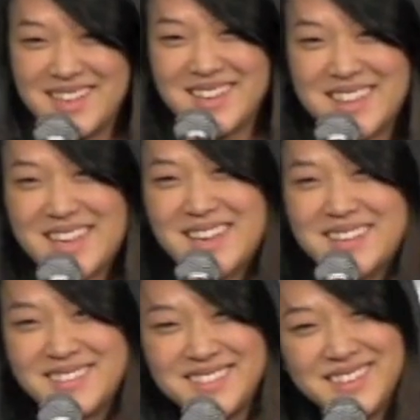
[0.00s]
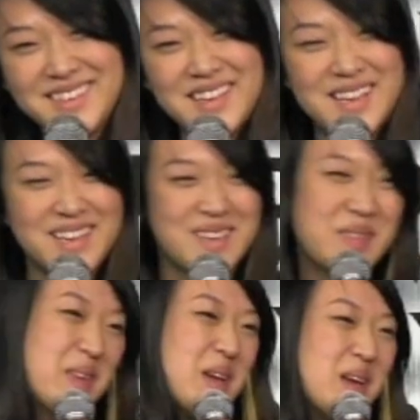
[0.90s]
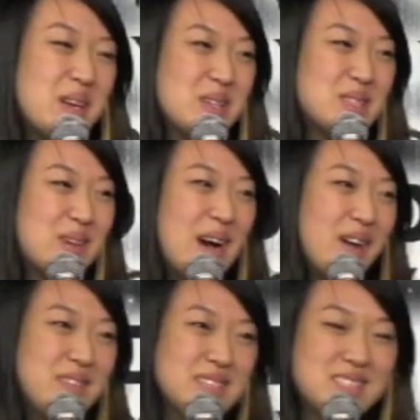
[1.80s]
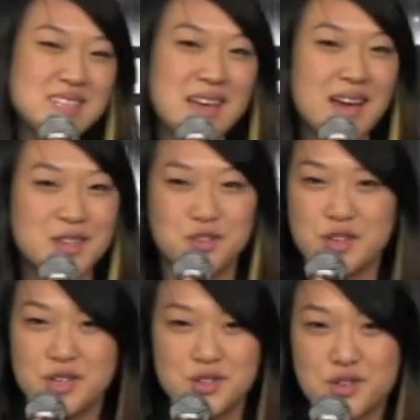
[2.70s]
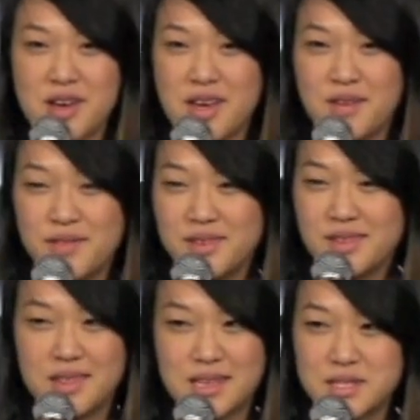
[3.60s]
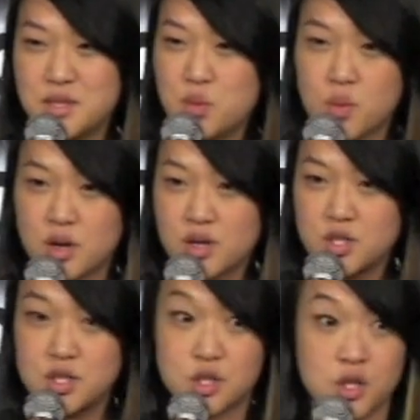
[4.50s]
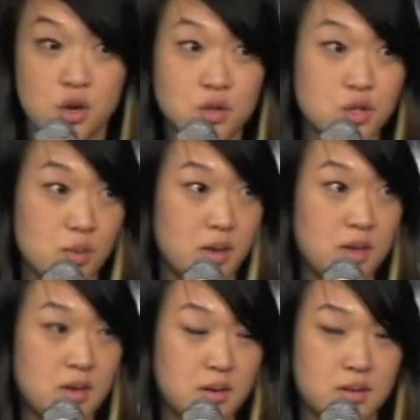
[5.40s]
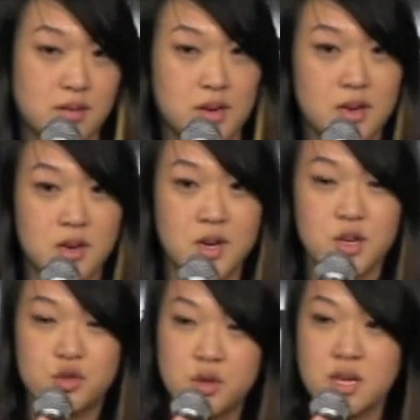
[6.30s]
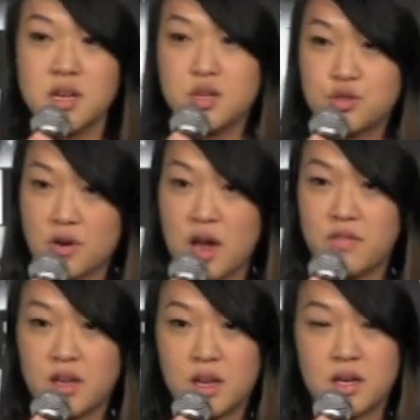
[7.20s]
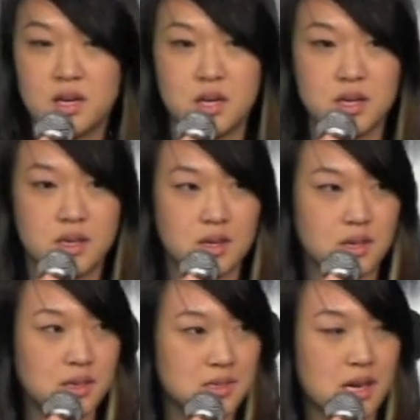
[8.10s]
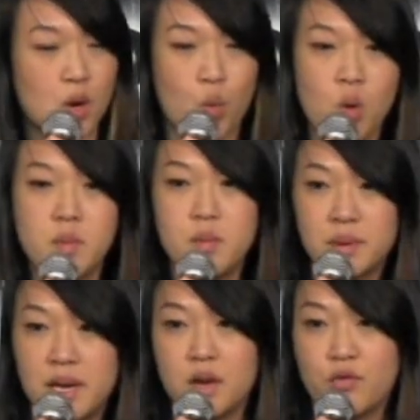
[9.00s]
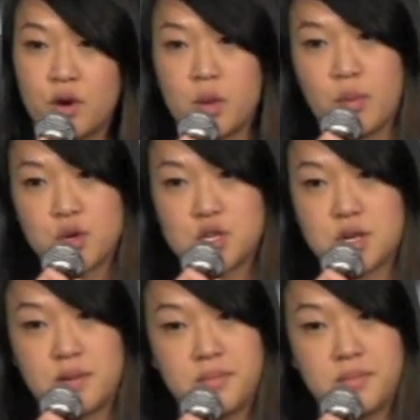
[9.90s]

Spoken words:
Thank you. So obviously, I didn't drink and drive. That's the worst. Don't do it, all right? Drinking and driving is like a woman planning for an abortion.